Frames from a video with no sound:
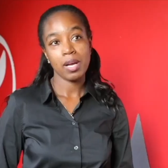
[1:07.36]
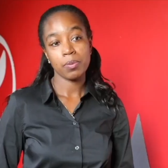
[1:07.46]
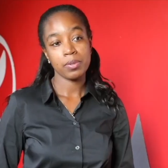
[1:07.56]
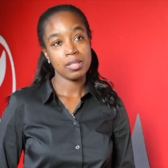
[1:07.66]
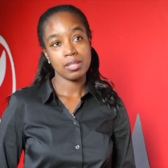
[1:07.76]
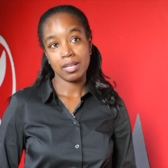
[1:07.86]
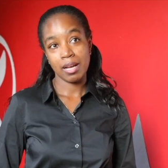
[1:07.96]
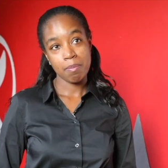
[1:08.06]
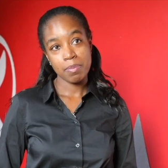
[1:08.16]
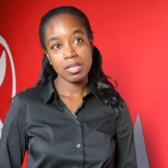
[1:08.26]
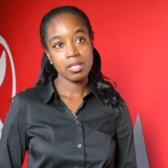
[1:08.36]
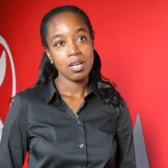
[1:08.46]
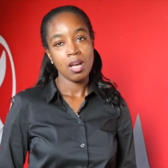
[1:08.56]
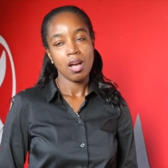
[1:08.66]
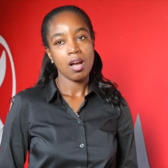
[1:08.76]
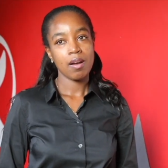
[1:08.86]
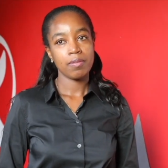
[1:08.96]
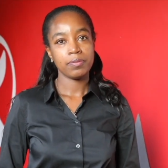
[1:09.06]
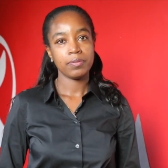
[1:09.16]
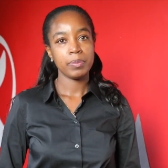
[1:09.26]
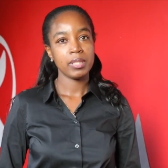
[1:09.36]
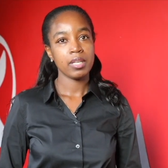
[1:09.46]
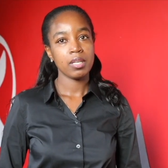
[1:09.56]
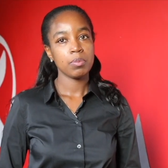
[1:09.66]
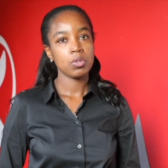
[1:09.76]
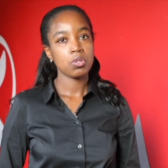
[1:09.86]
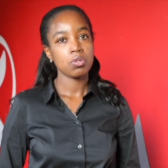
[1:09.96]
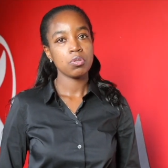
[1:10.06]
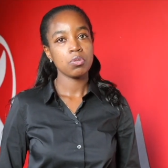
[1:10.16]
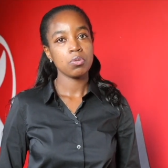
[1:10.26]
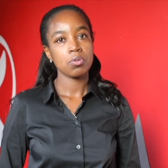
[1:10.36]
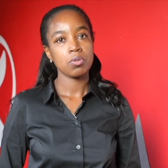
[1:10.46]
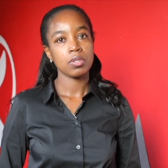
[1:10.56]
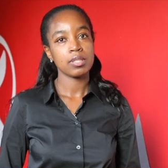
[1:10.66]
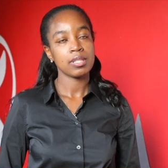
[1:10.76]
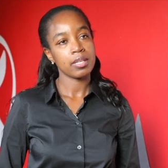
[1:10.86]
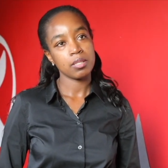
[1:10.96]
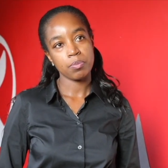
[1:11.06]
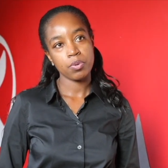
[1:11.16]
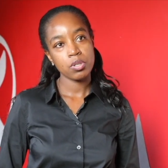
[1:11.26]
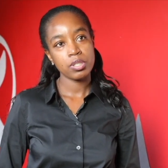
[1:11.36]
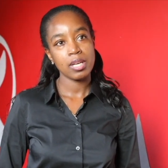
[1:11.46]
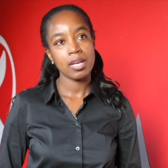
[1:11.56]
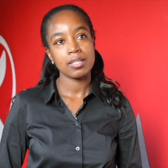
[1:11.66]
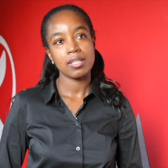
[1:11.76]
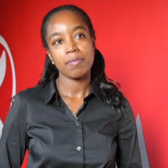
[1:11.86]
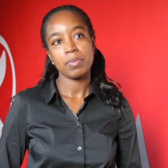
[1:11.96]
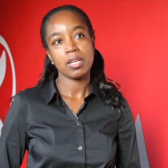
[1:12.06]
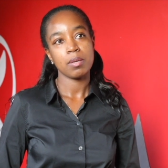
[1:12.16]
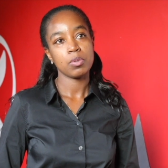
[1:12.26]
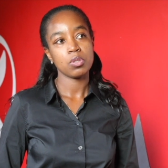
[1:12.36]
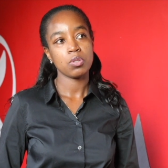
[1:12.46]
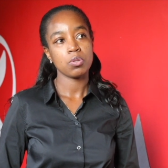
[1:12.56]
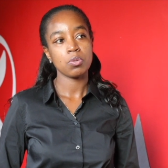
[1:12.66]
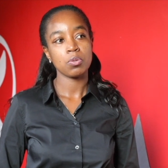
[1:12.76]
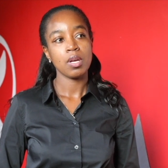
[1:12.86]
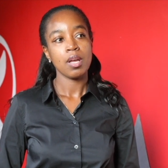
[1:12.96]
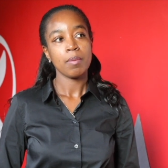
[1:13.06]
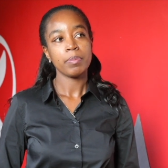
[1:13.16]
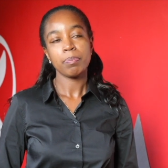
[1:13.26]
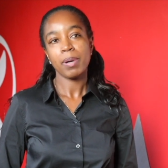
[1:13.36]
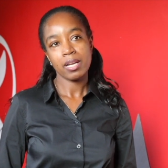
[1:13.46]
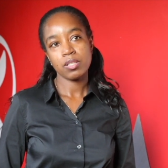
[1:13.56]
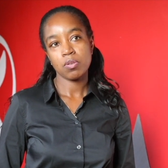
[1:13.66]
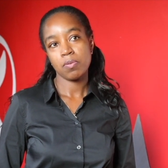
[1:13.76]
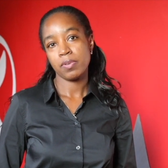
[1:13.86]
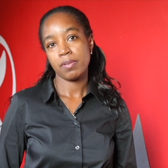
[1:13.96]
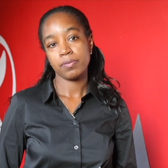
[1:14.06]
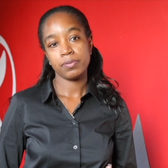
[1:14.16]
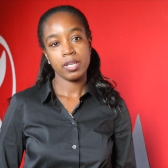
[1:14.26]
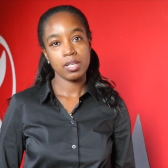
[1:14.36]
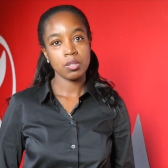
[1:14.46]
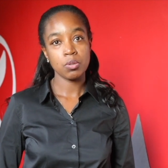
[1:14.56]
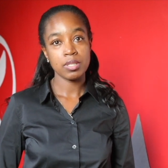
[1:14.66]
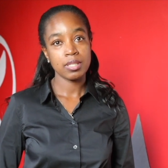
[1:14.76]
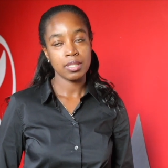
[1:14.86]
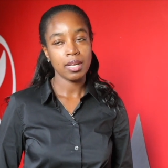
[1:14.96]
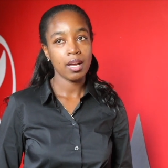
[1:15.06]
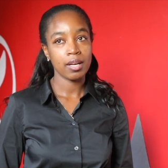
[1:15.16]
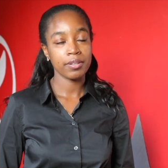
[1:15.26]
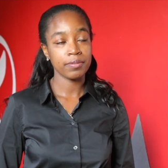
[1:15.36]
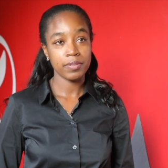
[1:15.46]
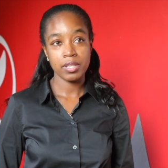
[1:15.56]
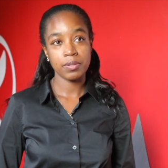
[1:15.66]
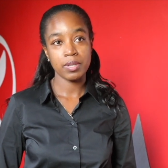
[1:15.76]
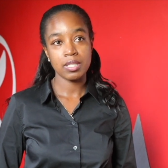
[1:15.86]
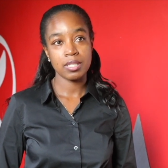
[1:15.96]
within the company. I've been able to do certain projects. I've been able to be part of a very good, very great